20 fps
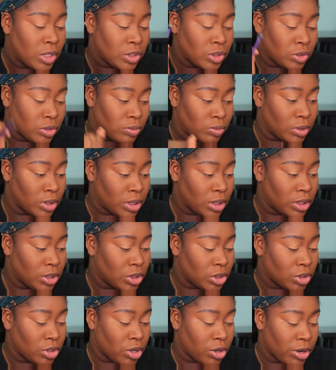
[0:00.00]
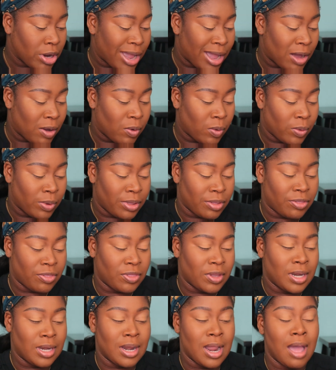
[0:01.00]
So I'm gonna start out
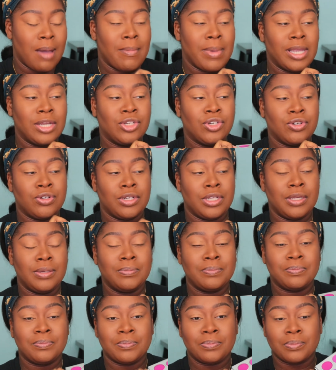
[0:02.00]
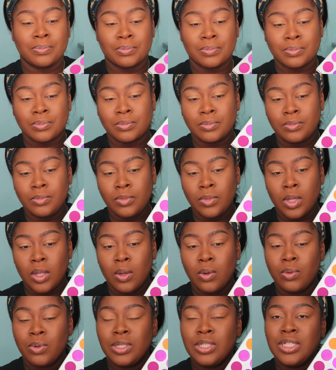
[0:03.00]
with Not My Journey,
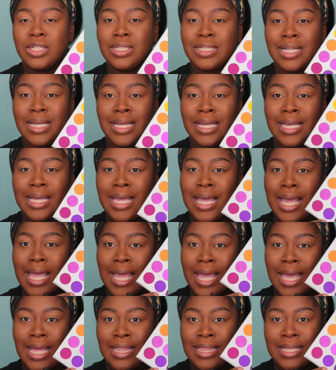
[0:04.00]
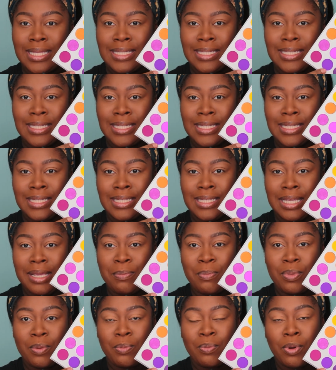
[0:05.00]
which is like this
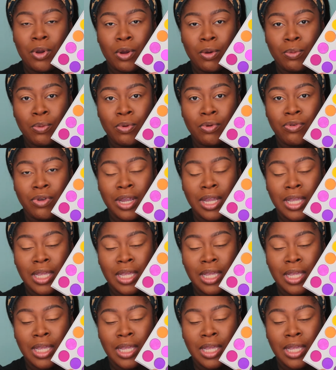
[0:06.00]
deep purple right